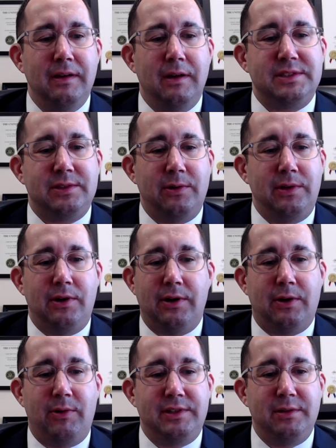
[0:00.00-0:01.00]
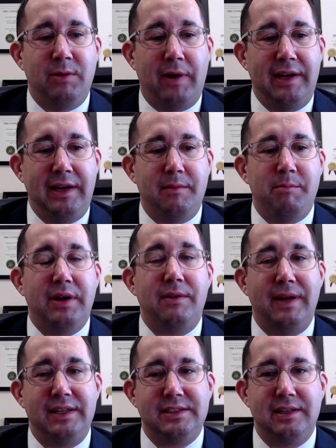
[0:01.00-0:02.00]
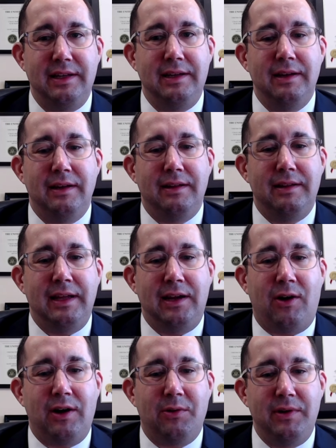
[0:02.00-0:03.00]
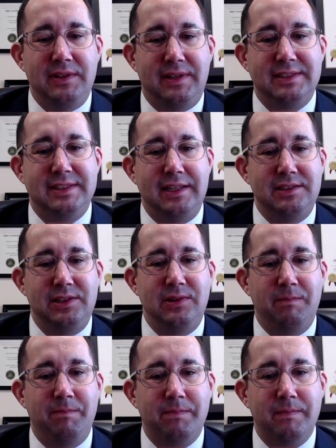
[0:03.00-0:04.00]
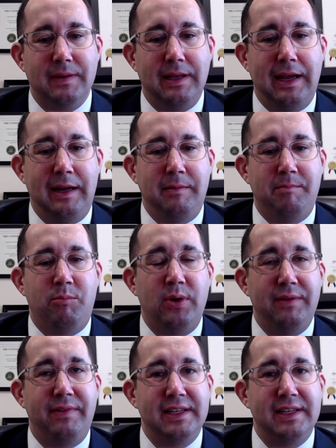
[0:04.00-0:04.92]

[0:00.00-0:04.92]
So you're going to be waiting, but eventually they are going to send you a briefing